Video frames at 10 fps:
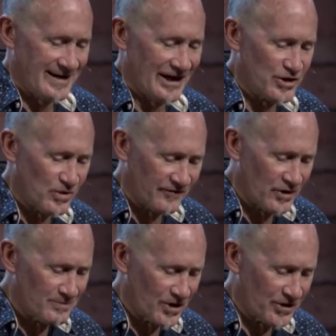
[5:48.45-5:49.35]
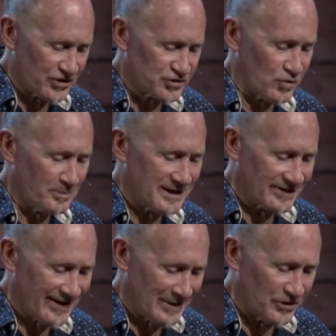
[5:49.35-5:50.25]
and whoever murders will be
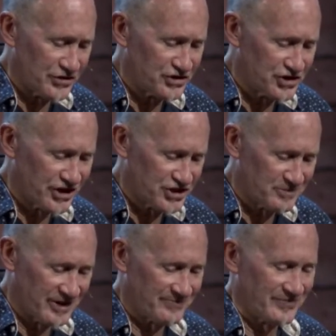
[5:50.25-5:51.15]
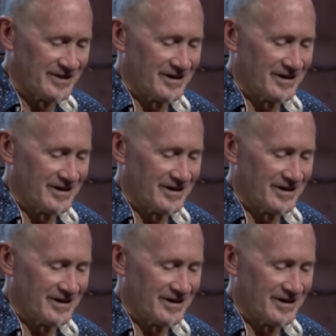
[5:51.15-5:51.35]
liable to judgment.'